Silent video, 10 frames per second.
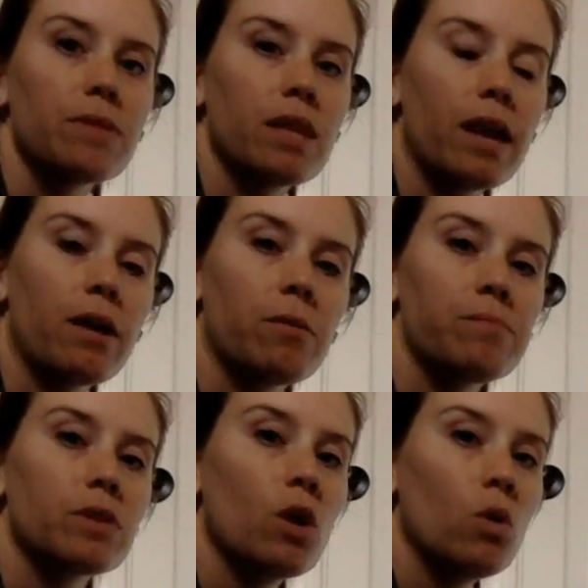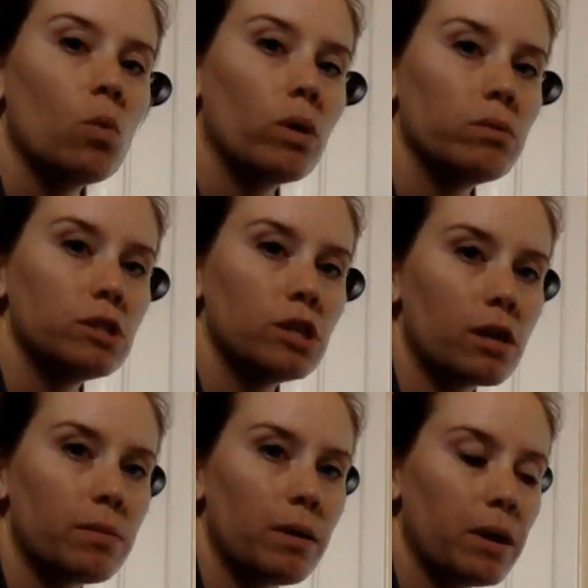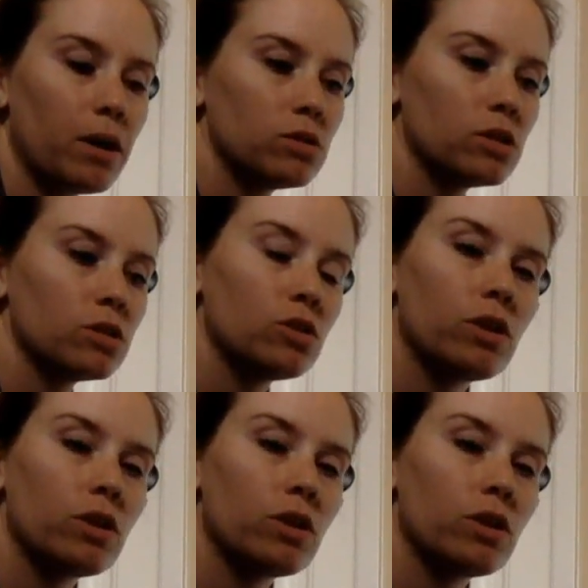Now, when we talk about meiosis,